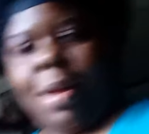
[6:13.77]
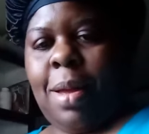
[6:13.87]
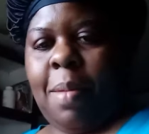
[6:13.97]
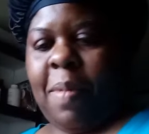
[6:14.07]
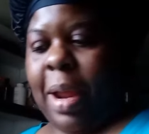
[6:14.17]

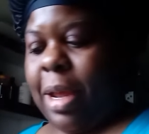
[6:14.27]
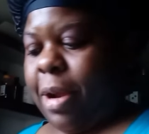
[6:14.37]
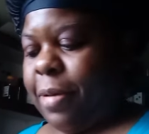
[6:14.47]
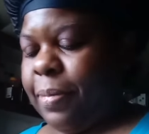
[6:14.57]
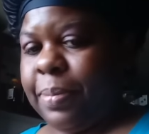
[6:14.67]
I'm right
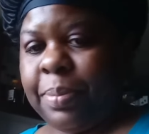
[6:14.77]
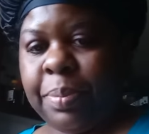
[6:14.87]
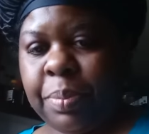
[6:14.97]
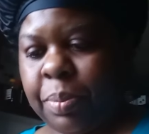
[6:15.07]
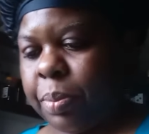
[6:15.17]
here.
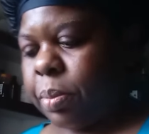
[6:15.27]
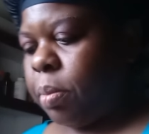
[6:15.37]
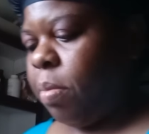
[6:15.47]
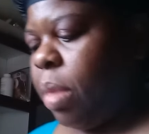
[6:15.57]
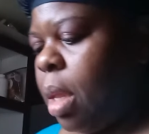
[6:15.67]

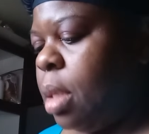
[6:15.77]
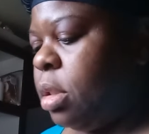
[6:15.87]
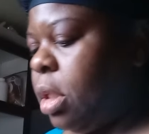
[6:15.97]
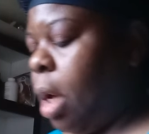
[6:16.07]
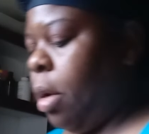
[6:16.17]

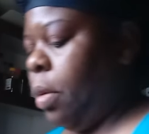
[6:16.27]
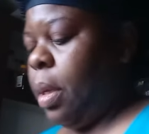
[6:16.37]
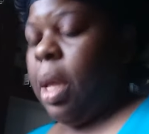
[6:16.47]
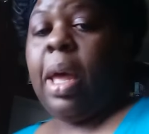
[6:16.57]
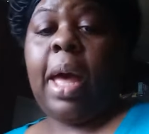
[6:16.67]
So,
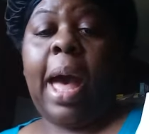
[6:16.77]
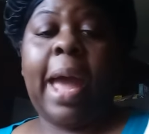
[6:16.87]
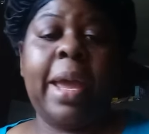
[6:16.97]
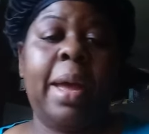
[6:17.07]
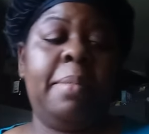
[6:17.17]
I
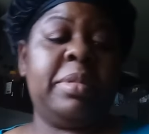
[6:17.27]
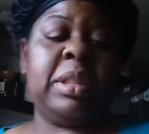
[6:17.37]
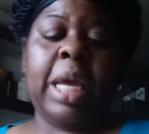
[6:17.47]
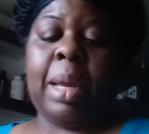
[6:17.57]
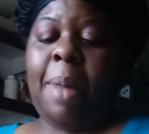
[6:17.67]
am
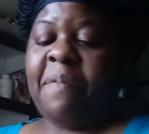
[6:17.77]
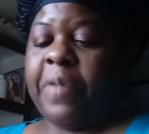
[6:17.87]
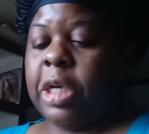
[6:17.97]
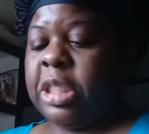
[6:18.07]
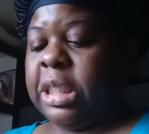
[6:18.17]
taking my
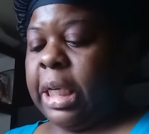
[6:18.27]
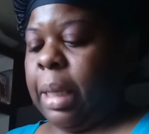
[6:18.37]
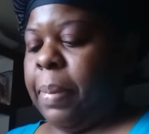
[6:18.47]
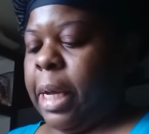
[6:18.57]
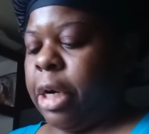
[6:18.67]
first stick
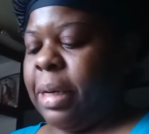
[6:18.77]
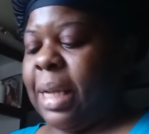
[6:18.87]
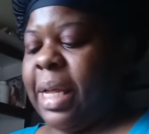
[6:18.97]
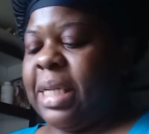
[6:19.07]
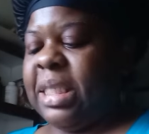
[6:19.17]
of butter and I
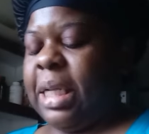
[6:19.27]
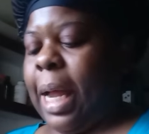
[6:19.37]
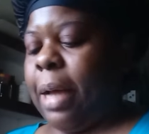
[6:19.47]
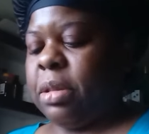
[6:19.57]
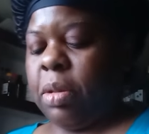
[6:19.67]
let it sit
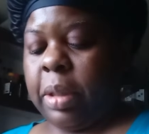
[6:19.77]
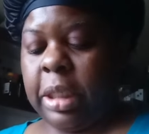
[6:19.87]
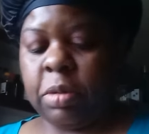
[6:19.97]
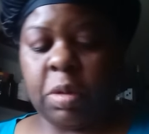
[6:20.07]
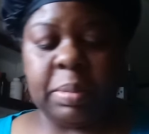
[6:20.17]
out so it
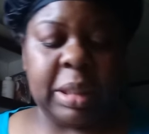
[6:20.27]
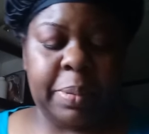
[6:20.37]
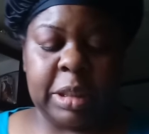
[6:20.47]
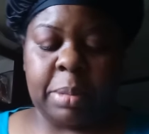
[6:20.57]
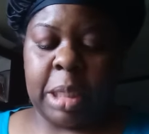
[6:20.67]
gets room
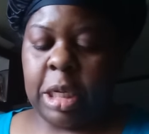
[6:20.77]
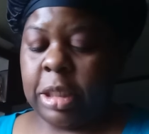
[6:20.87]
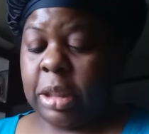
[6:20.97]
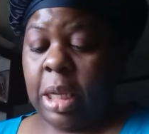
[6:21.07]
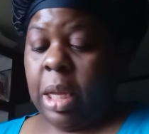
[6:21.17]
temperature
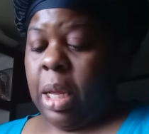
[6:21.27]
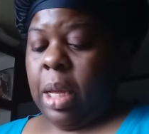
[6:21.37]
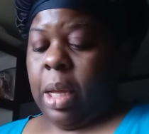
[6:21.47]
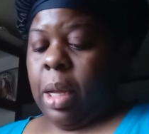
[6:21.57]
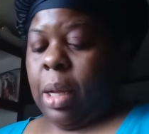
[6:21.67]
because
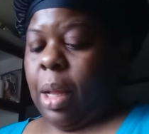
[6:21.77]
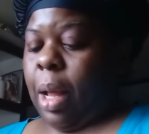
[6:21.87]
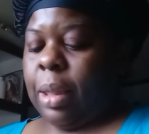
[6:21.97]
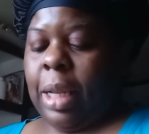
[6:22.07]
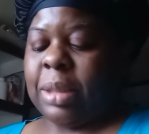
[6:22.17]

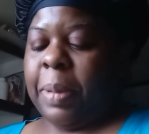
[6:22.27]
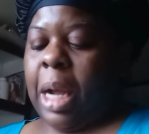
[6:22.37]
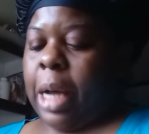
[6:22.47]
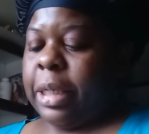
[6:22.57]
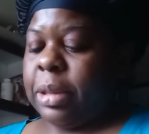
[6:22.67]
let's be
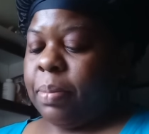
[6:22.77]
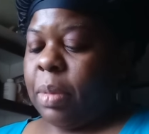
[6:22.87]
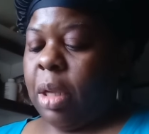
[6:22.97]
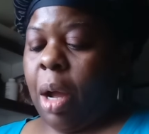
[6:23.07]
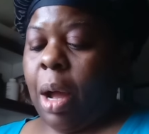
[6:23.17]
honest,
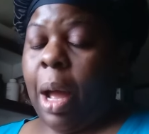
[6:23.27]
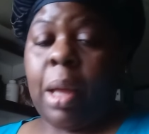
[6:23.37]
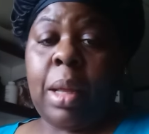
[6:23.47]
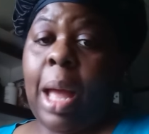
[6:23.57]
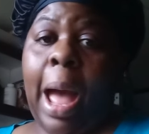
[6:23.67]
y'all,
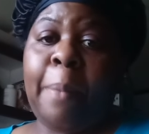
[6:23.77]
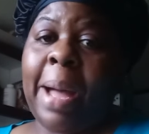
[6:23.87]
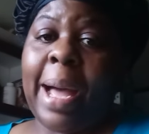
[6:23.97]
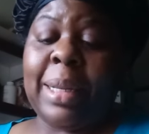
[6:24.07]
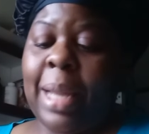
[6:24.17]
I
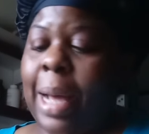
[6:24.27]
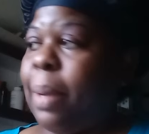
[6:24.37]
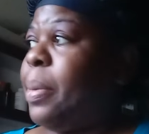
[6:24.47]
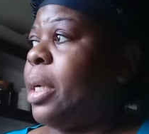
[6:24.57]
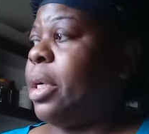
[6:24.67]
buy a lot
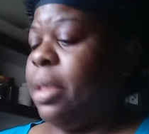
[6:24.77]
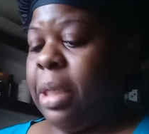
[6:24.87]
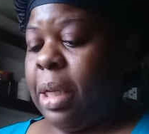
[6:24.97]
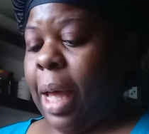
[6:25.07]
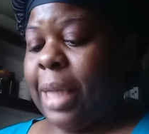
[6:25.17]
of butter.
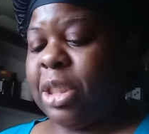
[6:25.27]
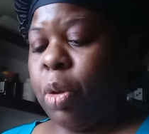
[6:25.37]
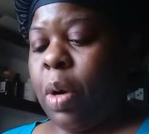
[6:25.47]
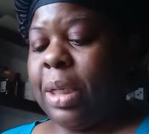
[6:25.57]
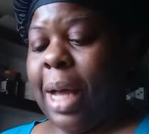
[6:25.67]
I
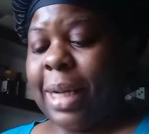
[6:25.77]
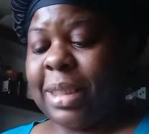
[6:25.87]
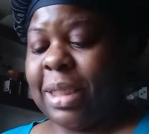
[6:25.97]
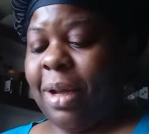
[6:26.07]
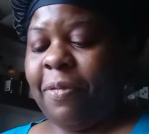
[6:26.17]
store a lot of
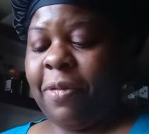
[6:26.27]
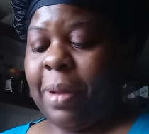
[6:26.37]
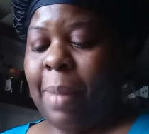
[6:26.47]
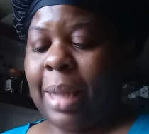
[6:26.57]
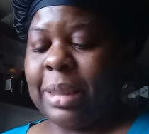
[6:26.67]
stuff
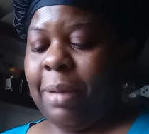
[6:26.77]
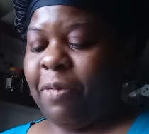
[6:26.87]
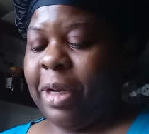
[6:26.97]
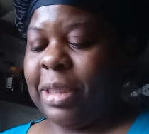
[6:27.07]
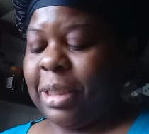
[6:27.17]
in my deep
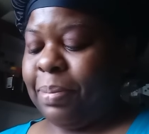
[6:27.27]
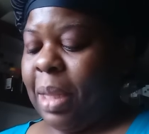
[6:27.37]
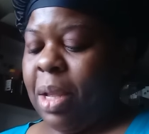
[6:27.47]
freezer.